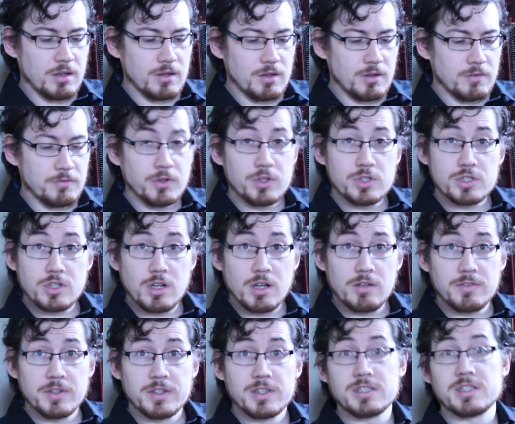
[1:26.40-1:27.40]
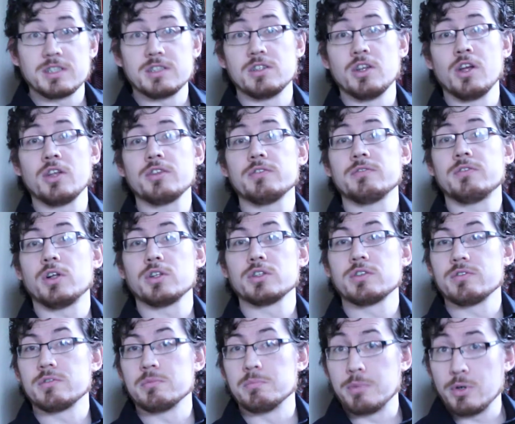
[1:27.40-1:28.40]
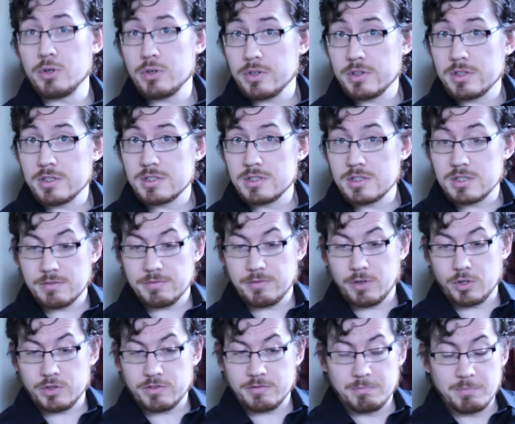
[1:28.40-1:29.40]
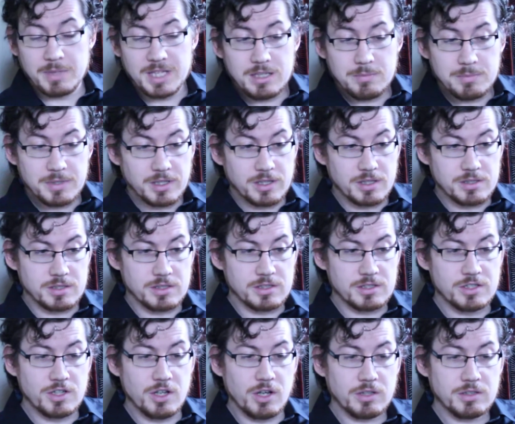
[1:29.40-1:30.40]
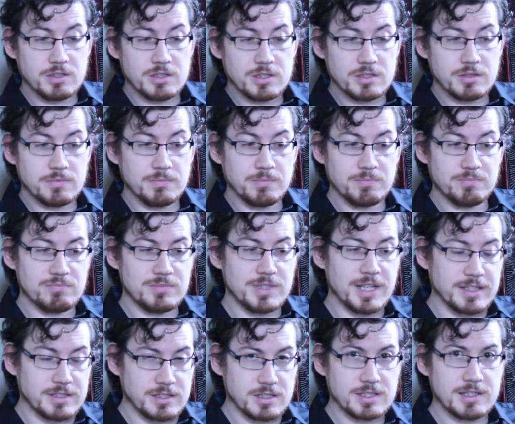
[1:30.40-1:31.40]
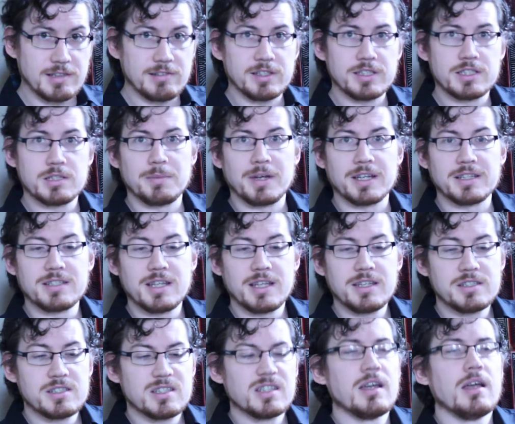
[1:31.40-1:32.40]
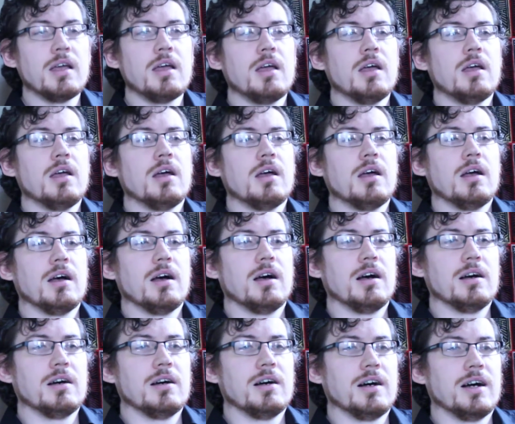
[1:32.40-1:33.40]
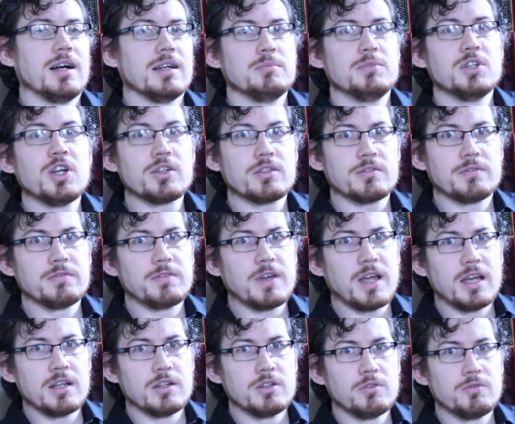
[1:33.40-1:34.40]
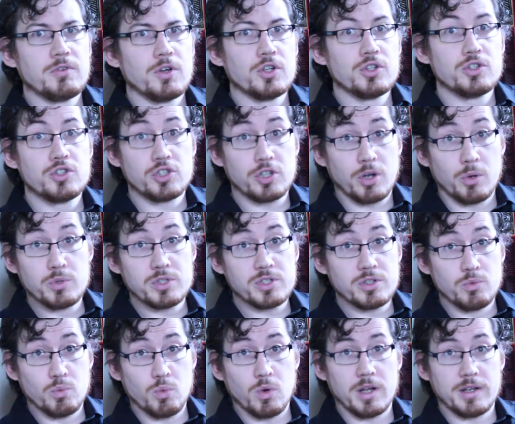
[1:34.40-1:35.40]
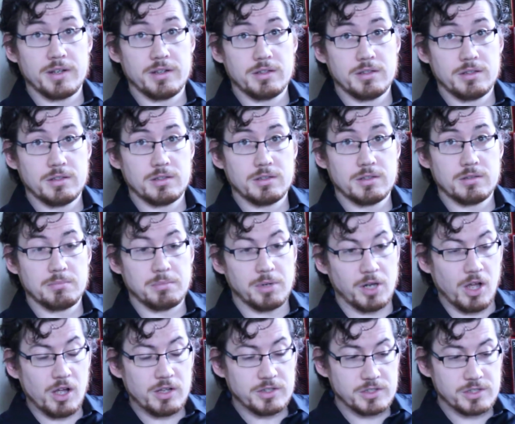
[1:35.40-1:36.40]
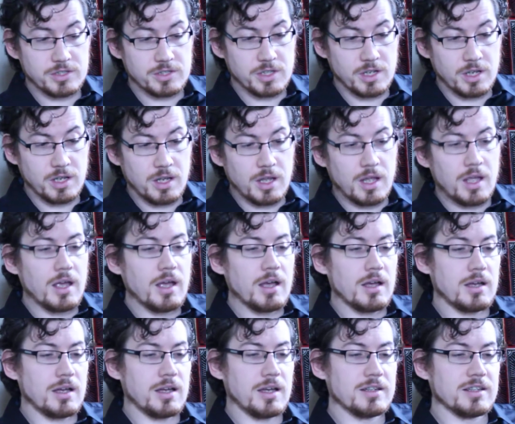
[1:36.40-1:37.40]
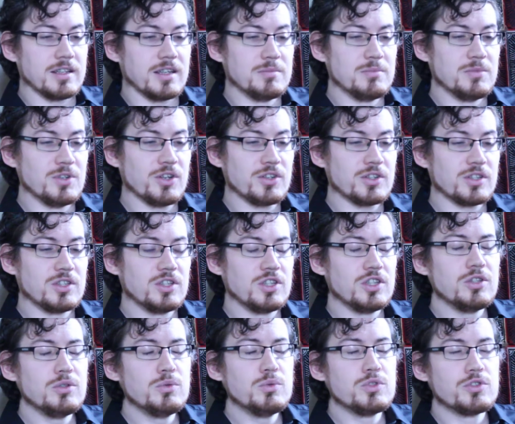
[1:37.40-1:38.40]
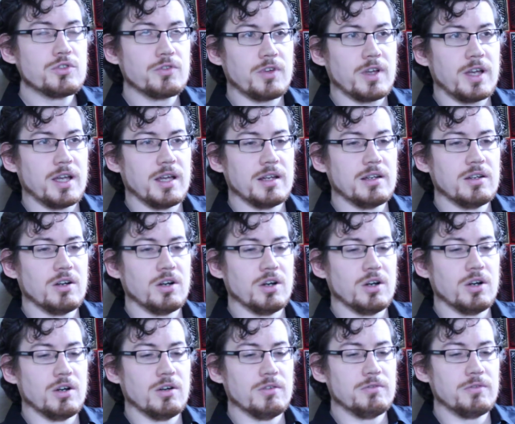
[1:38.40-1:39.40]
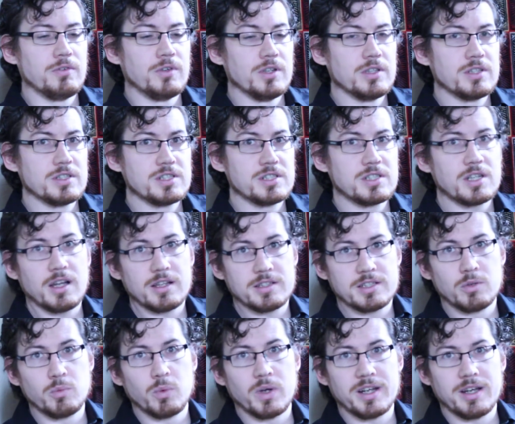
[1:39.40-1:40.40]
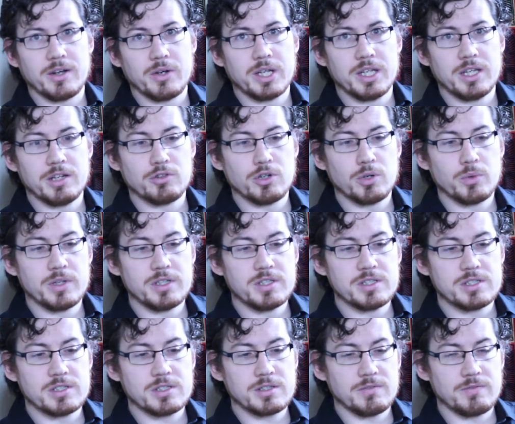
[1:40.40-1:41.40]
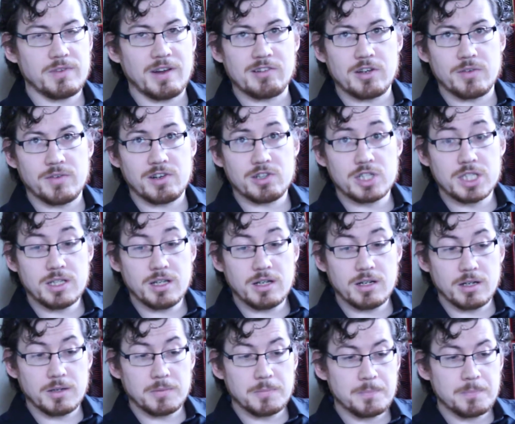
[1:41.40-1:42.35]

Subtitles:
First off, and this is not the fault of the book, this is the fault of me because it's not necessarily to my taste, I'm not a fan of chosen one plots, and I'm not a huge fan of starting when our hero is very, very young.